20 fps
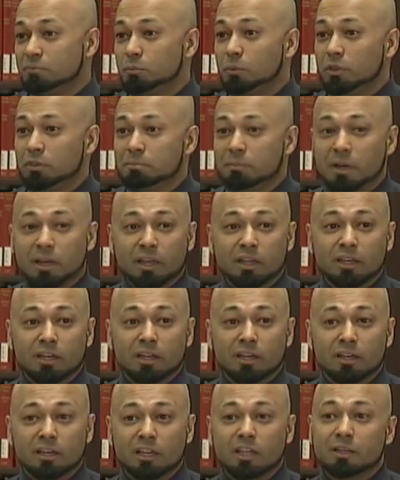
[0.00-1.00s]
with
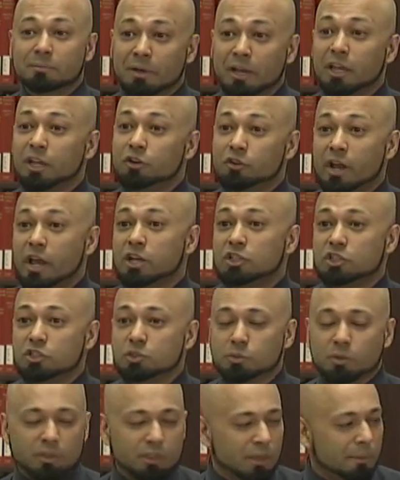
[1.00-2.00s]
my
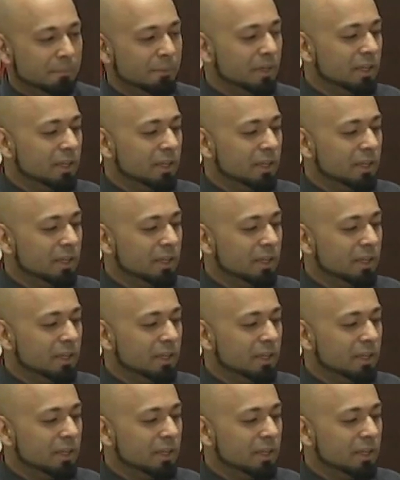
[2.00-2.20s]
interactions with them.